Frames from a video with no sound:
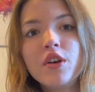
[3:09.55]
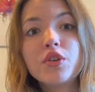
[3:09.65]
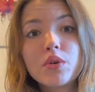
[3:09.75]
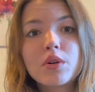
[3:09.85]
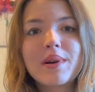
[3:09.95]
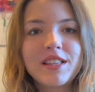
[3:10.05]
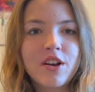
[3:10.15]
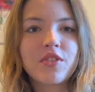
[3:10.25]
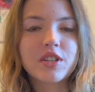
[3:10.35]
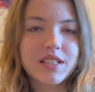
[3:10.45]
you already
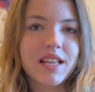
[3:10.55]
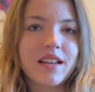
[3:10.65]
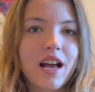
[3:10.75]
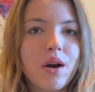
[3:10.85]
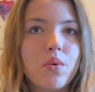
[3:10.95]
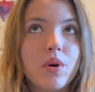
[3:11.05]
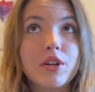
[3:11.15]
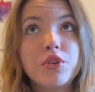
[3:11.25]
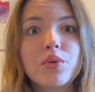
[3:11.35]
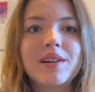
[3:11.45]
understand how
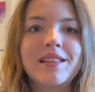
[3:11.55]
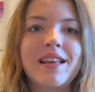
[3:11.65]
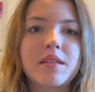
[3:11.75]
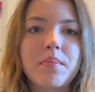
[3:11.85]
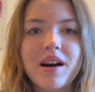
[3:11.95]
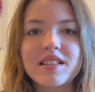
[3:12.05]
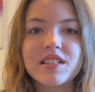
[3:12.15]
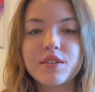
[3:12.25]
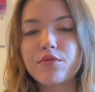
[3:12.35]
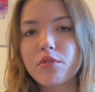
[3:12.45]
a neural net
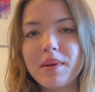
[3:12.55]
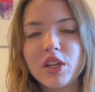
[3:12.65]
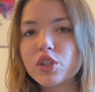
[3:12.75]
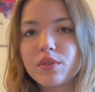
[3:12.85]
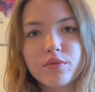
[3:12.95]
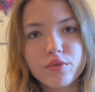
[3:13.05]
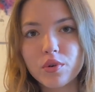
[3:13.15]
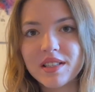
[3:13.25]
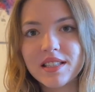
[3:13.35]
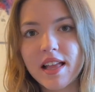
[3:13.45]
passes information through
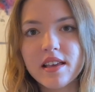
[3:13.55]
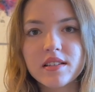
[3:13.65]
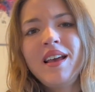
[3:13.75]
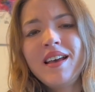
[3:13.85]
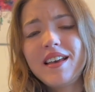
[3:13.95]
its layers.